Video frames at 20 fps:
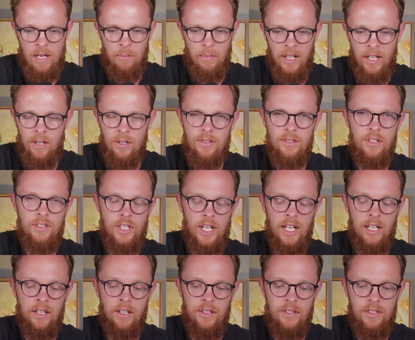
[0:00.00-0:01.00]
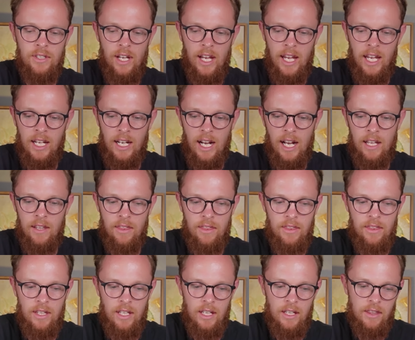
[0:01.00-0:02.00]
But here's the challenge, and I
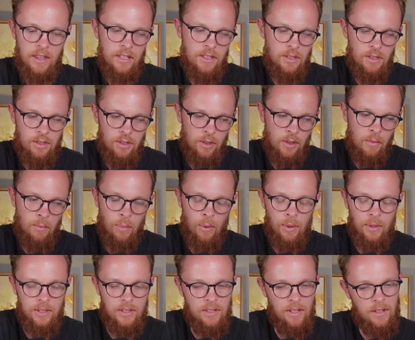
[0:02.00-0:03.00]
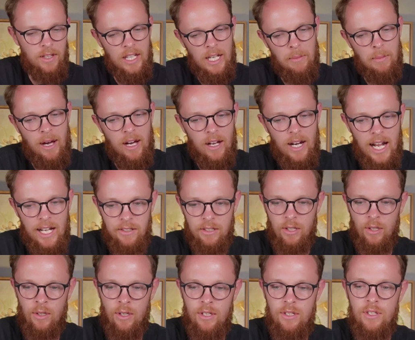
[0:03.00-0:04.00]
think this is so important to think about as a
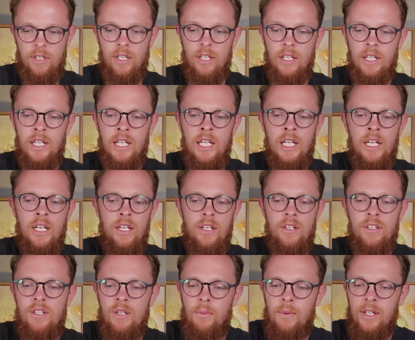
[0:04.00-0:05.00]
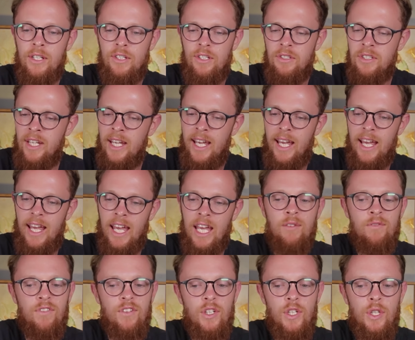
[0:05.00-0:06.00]
Christian. You see, we just can't
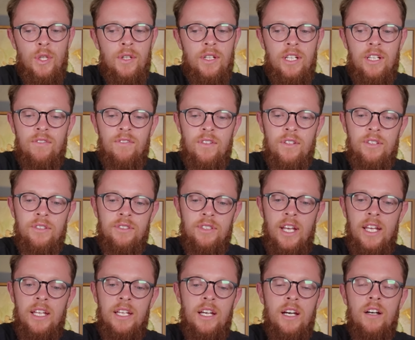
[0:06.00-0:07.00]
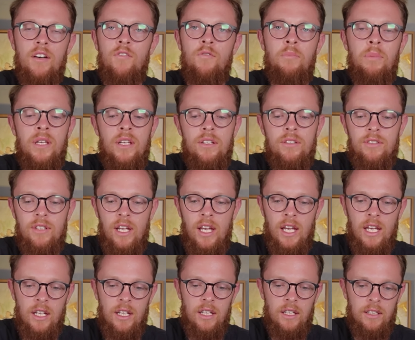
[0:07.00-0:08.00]
aim for unity for the sake of peace
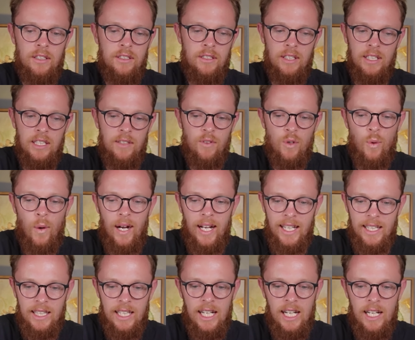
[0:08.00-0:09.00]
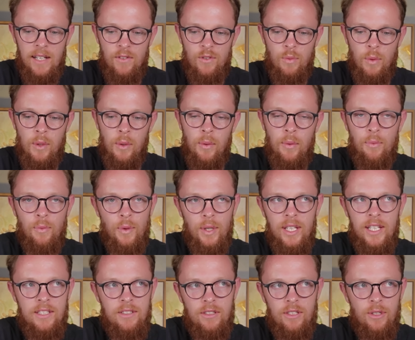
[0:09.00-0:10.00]
and to live quiet lives. We
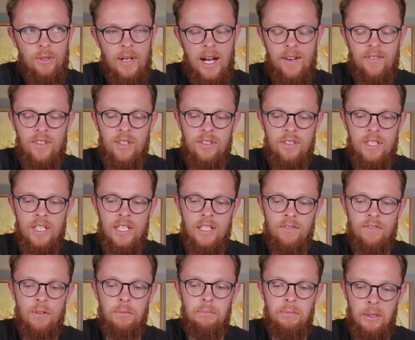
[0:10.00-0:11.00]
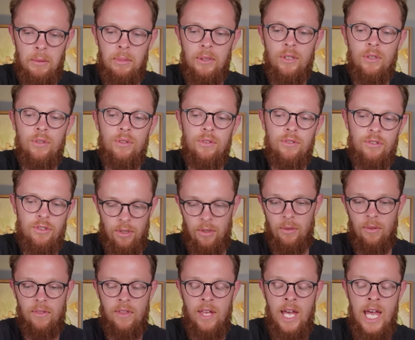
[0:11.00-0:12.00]
really do have to stand for biblical
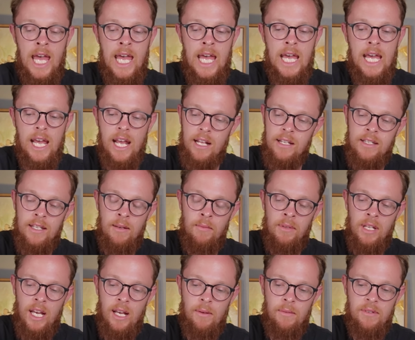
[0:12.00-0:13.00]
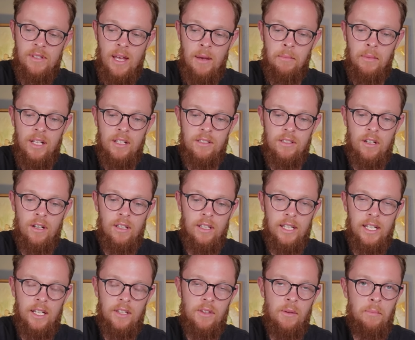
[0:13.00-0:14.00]
truth. And sometimes that means
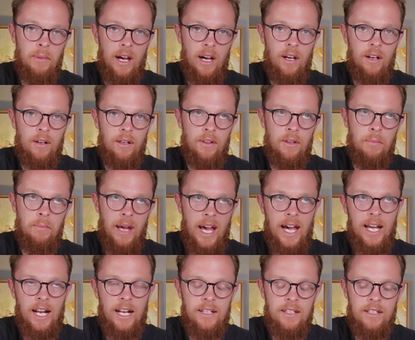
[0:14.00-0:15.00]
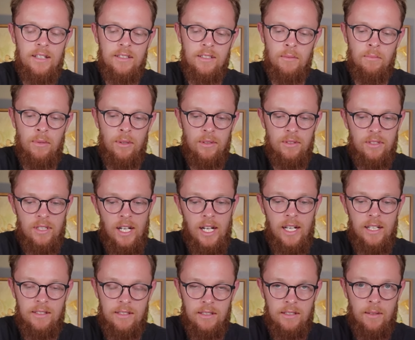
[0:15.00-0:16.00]
calling out the bad ideas on both
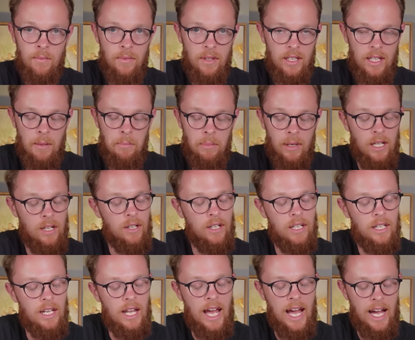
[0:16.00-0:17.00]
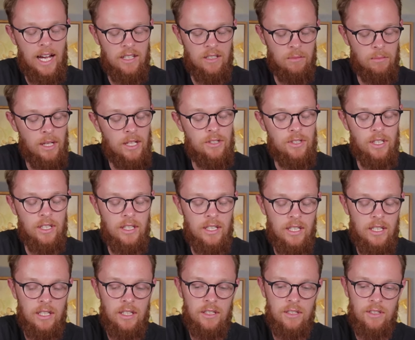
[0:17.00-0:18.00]
sides, something that Barron has mentioned
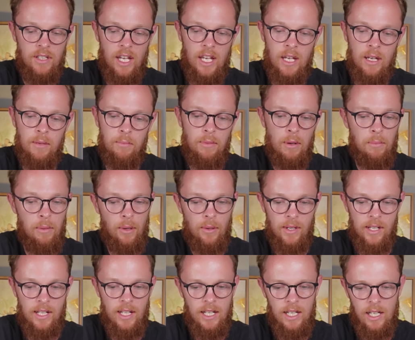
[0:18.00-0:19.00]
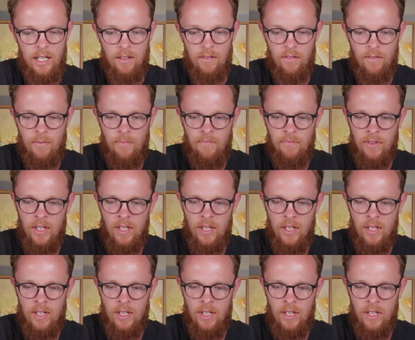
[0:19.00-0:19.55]
he is a proponent of.